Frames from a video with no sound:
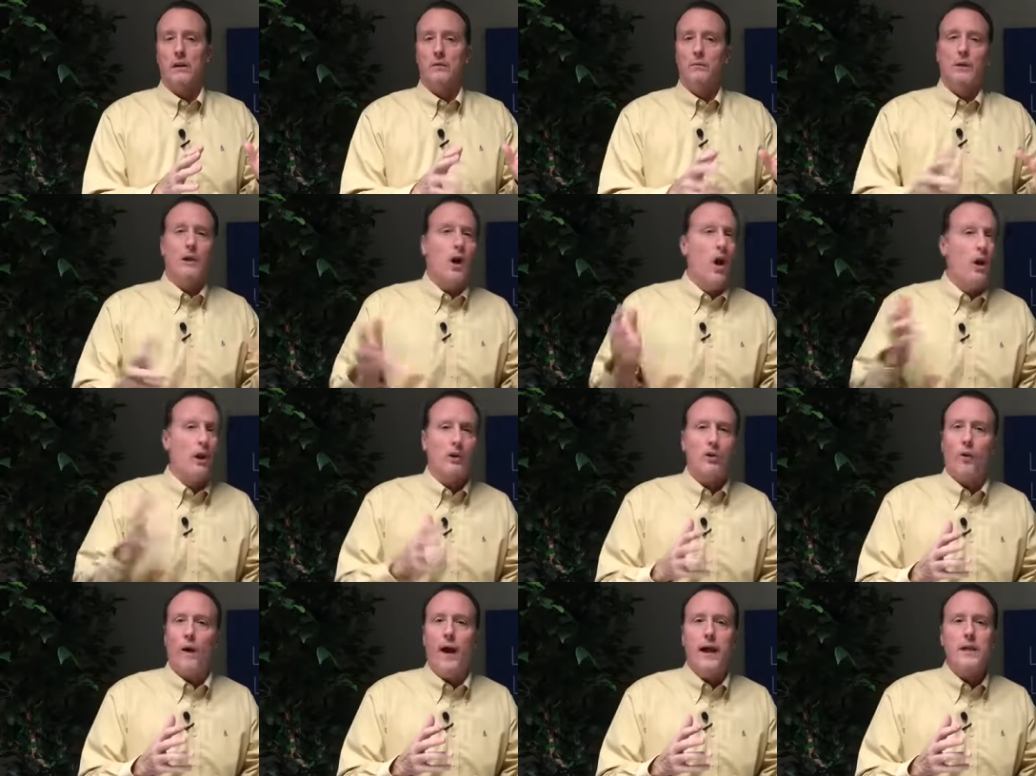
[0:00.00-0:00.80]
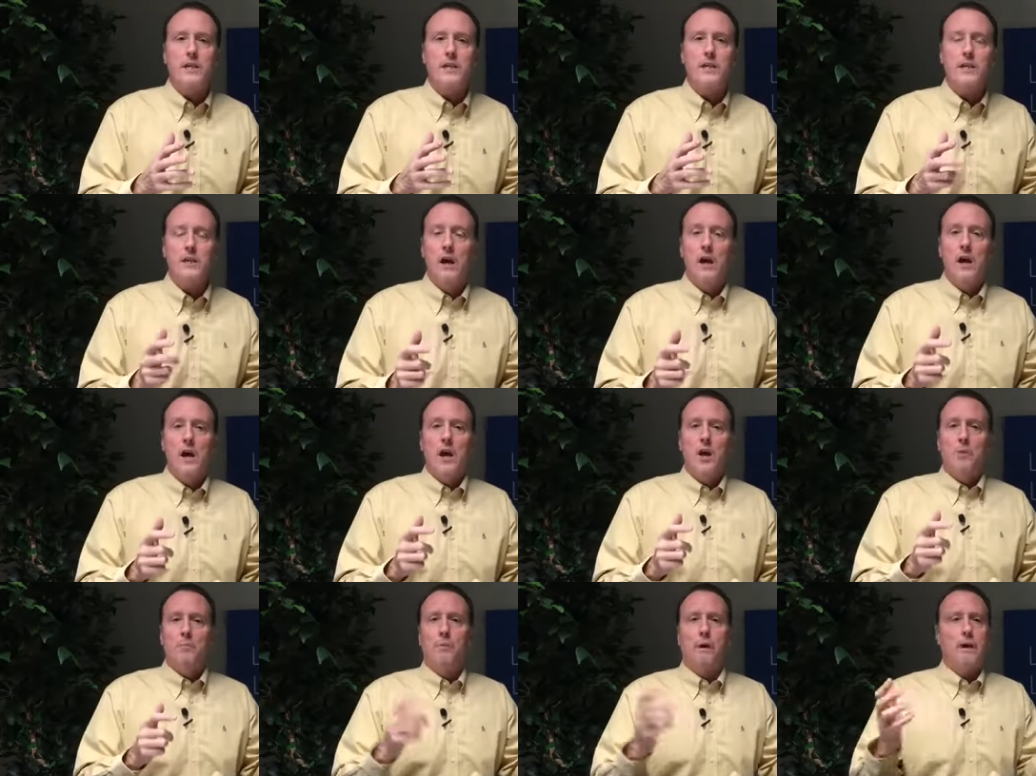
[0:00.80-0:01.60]
We call it grace,
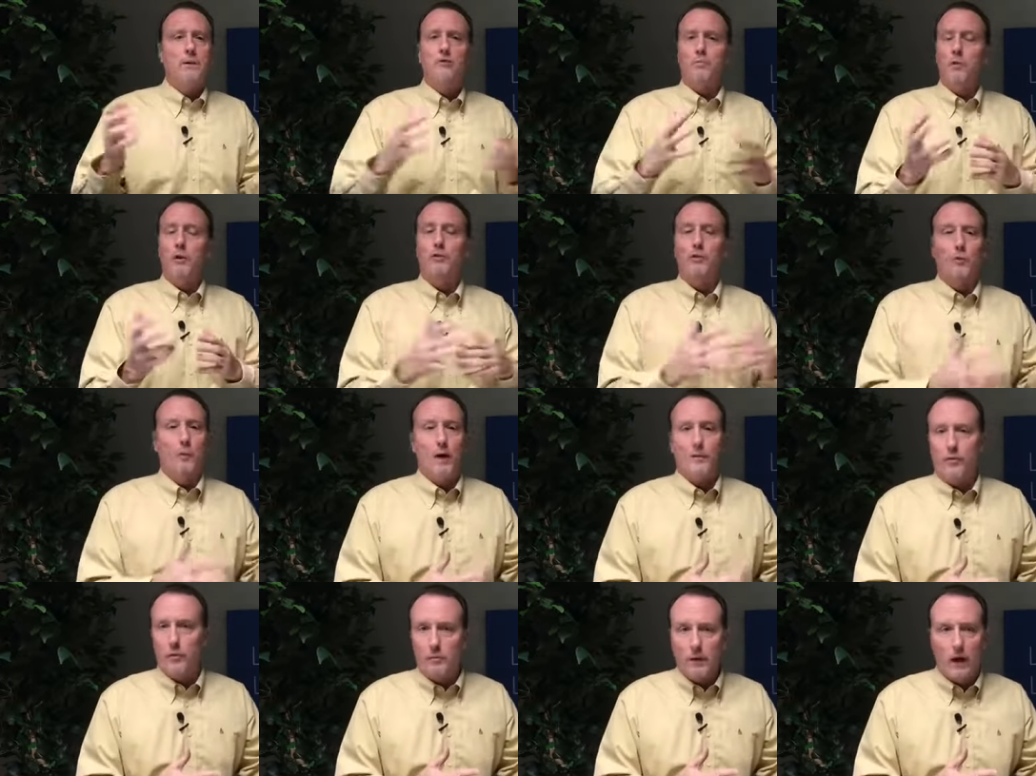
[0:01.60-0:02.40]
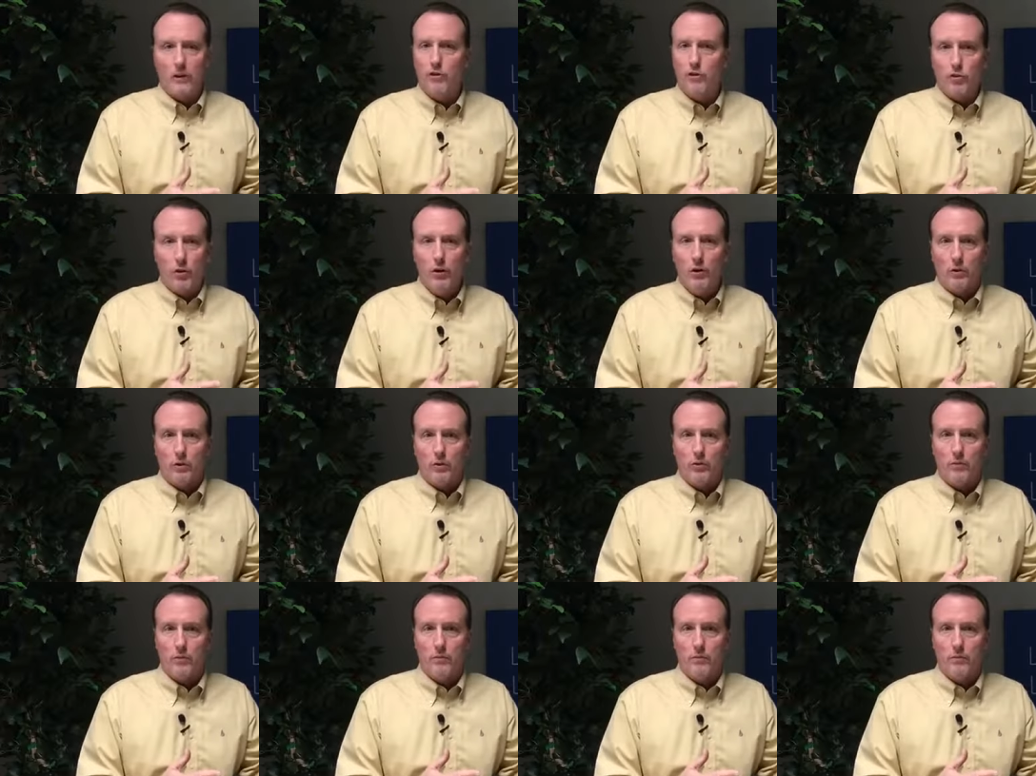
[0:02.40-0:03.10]
but it's moved away from God's truth.